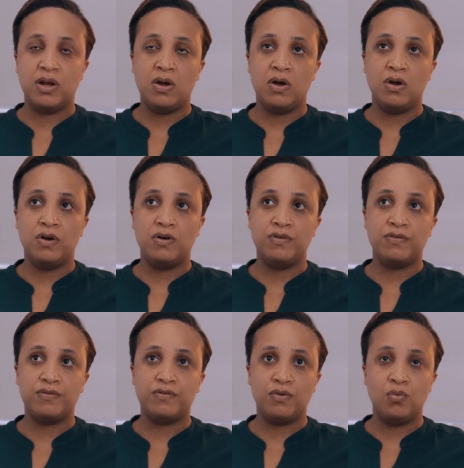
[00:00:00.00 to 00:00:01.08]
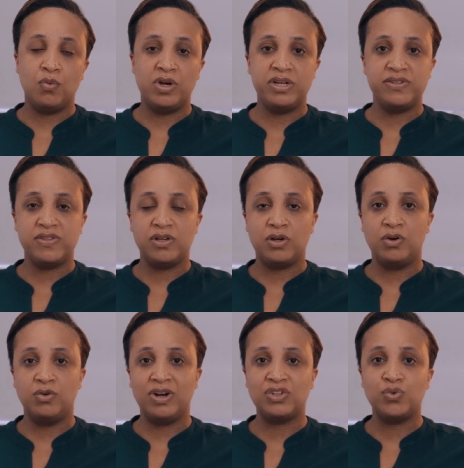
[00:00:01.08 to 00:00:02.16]
of what is the
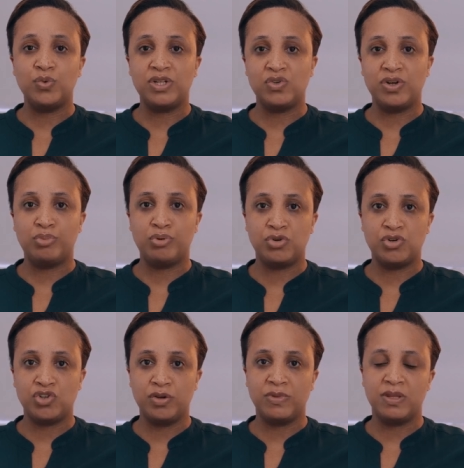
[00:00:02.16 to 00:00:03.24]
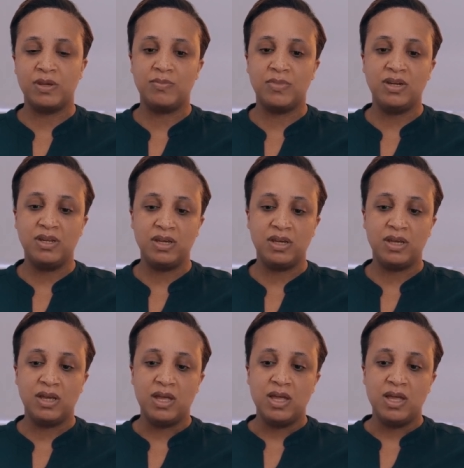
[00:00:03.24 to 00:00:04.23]
correct way to approach something, meaning